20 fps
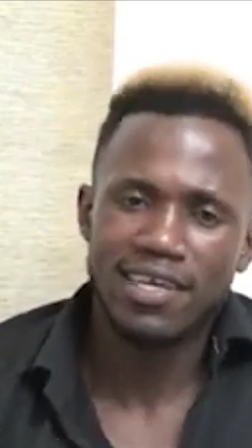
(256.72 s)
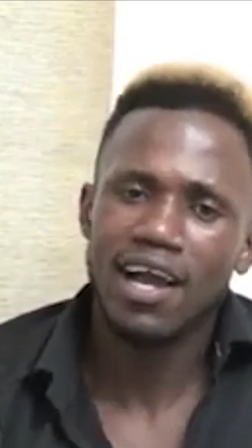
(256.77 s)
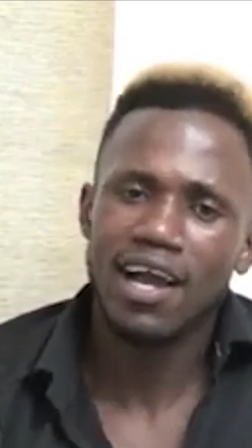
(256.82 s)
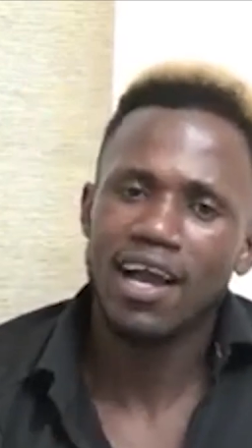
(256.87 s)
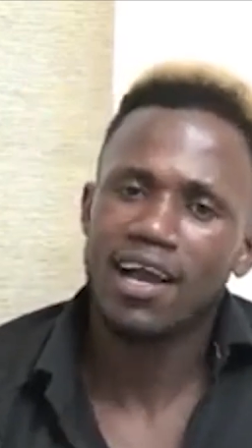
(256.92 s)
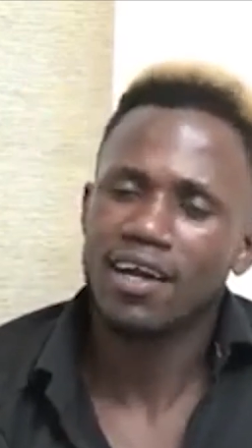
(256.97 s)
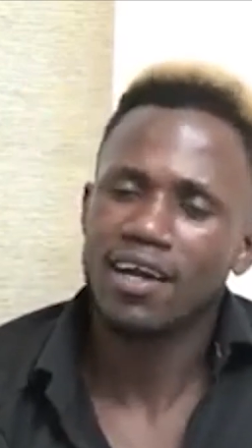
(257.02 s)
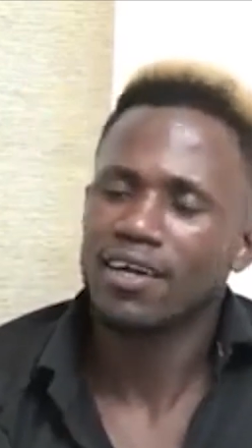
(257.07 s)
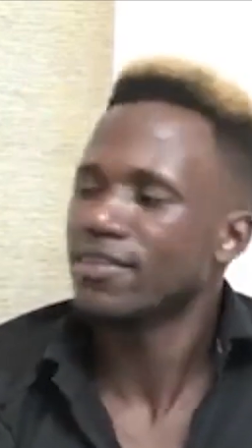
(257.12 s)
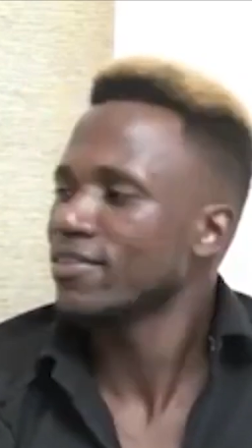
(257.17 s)

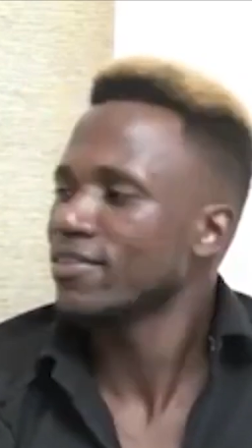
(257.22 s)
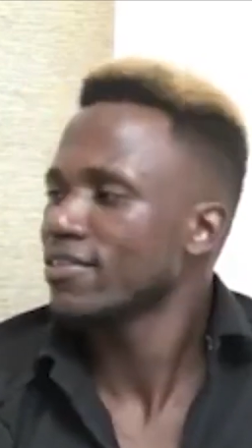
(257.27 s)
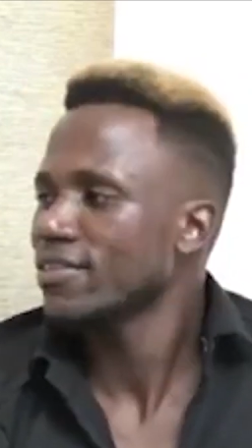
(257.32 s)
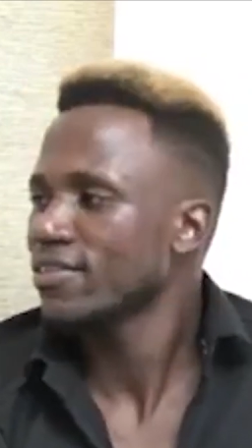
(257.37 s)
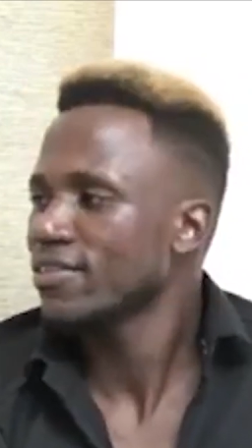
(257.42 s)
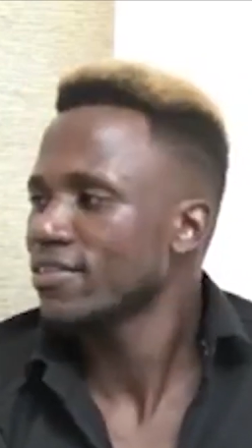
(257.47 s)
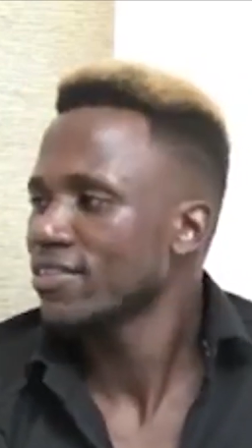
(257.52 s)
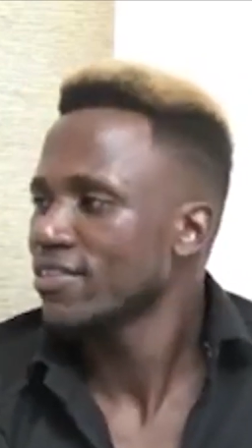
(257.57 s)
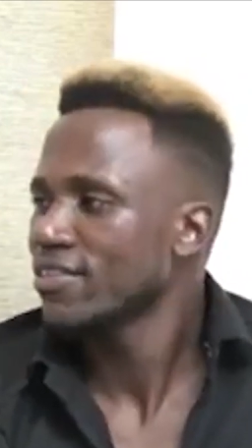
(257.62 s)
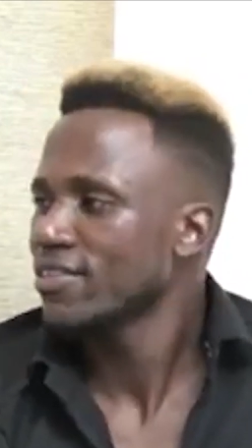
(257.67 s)
yeah,
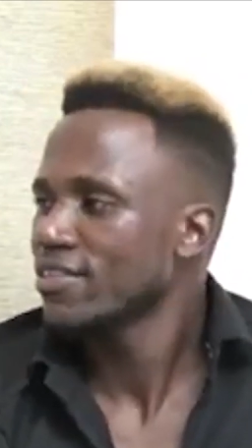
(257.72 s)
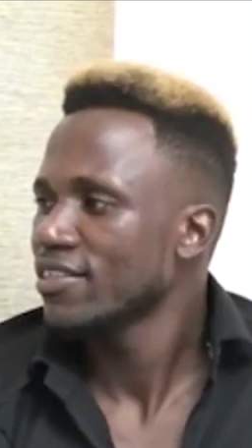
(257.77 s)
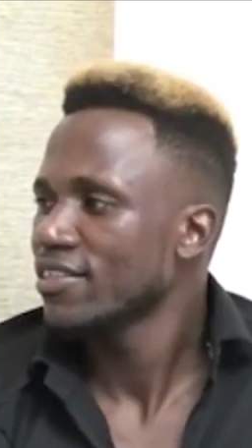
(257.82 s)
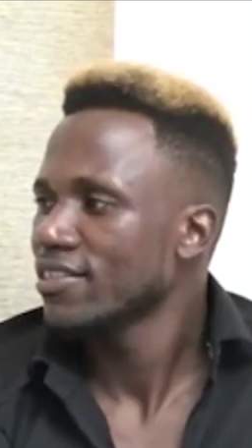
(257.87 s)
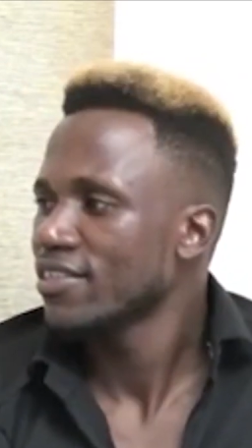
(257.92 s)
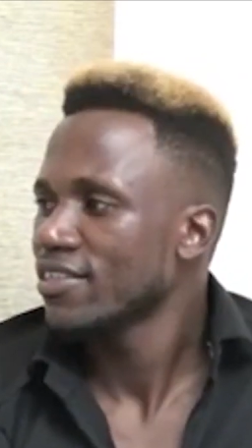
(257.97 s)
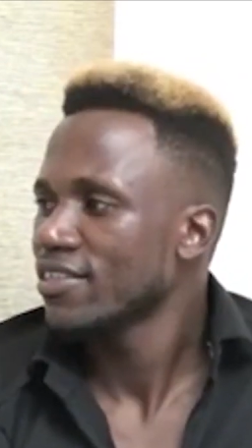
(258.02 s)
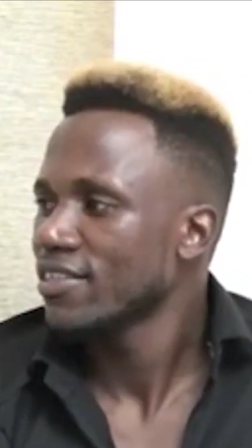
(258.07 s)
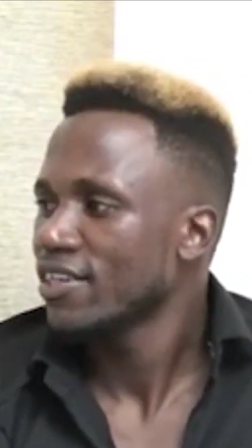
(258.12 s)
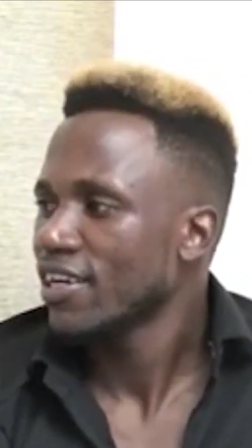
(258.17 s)

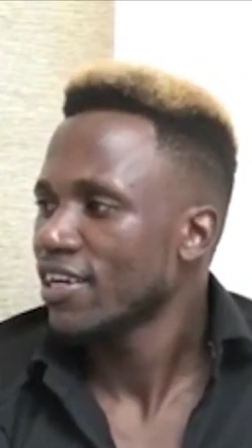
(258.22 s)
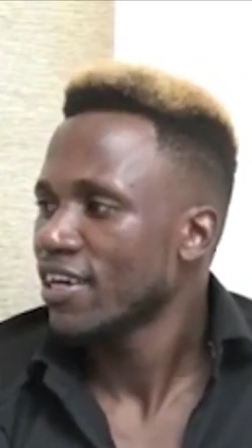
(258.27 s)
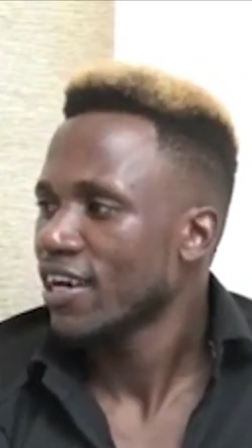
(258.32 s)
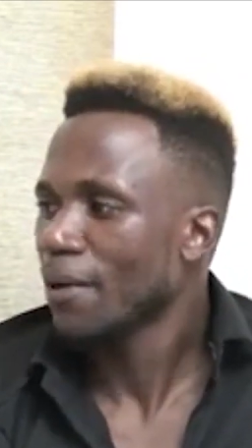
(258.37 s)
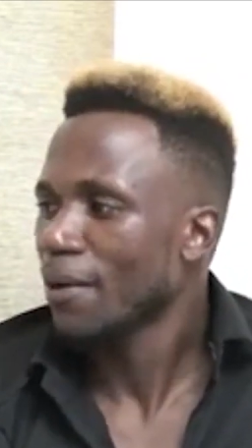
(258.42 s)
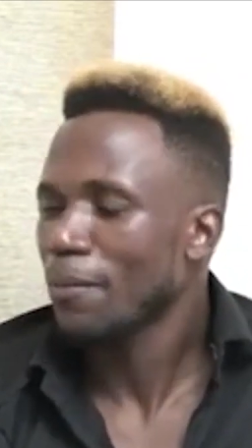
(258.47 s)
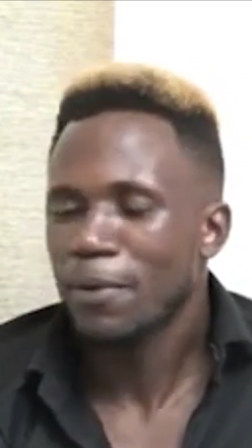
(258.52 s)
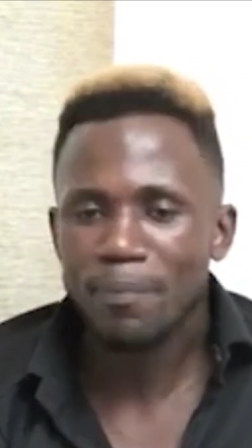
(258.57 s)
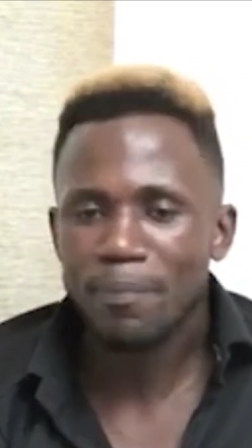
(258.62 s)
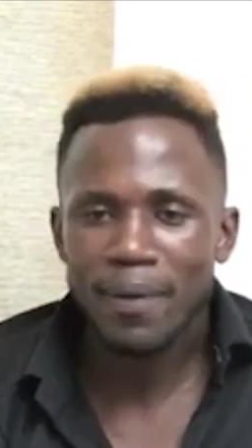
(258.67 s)

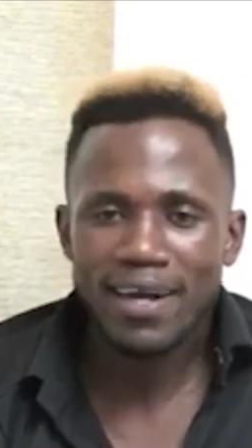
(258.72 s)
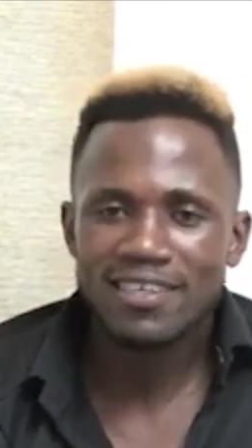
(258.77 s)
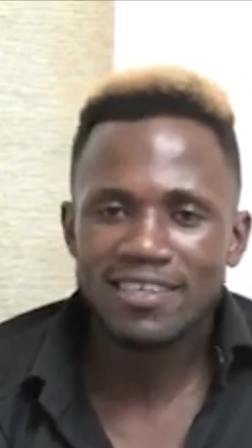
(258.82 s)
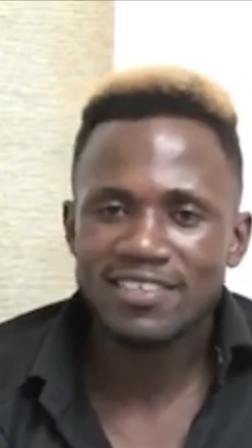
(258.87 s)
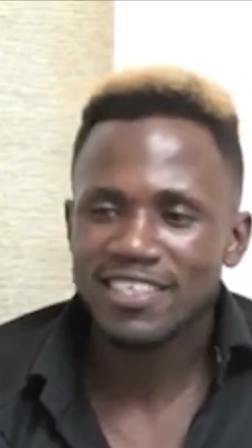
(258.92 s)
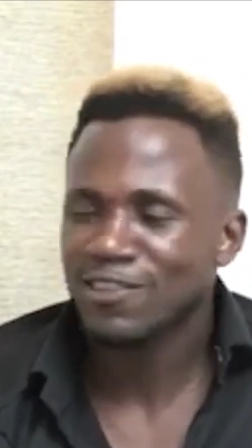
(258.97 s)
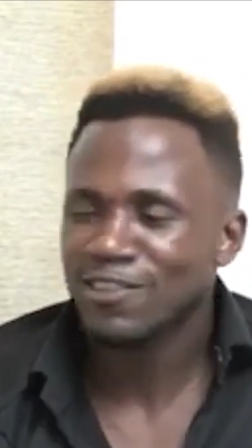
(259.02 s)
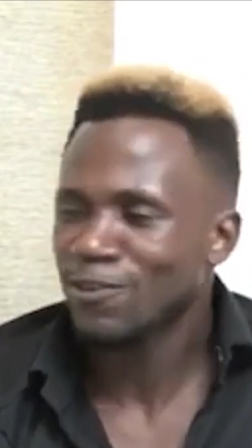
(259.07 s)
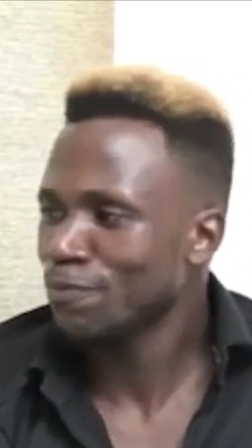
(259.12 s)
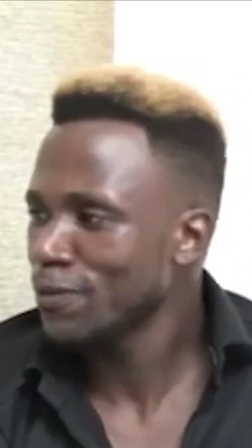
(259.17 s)
I'm
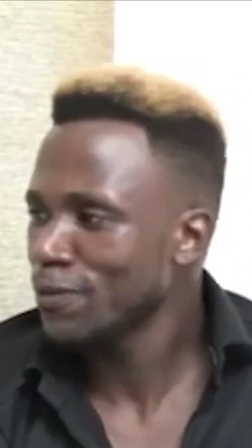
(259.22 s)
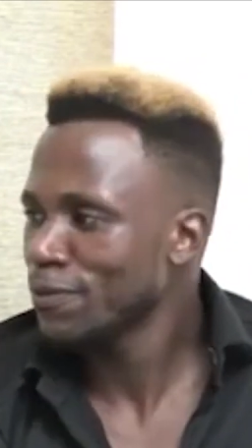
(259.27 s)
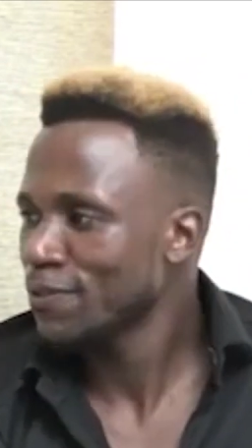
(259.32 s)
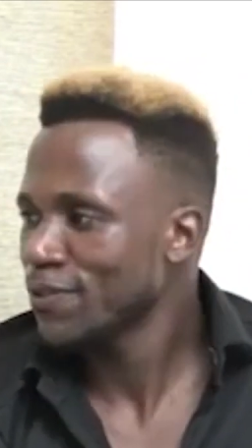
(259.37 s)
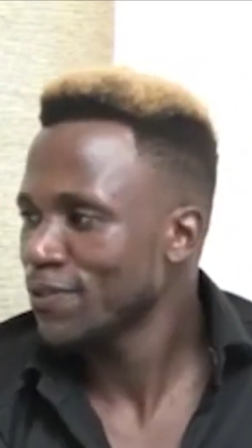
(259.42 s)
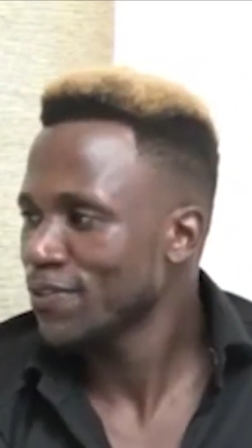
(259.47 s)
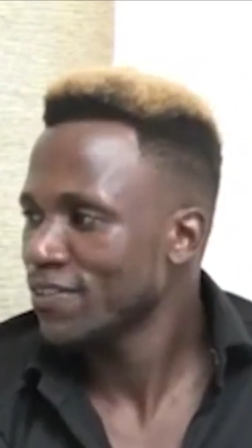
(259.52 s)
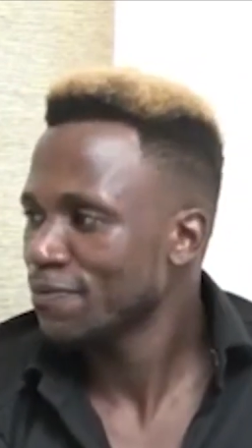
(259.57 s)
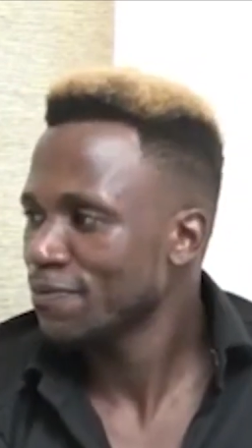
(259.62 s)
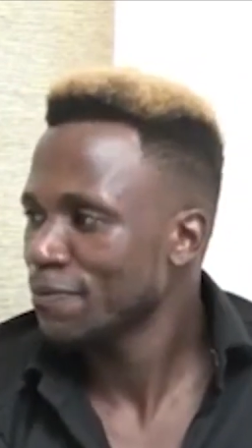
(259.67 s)
impacting to
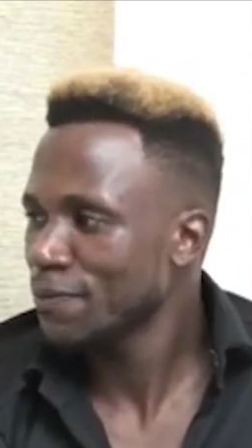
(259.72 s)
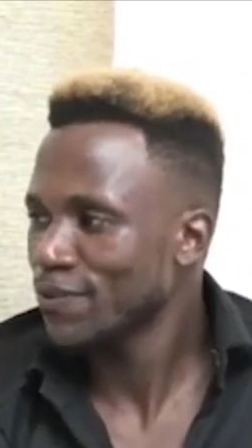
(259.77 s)
people.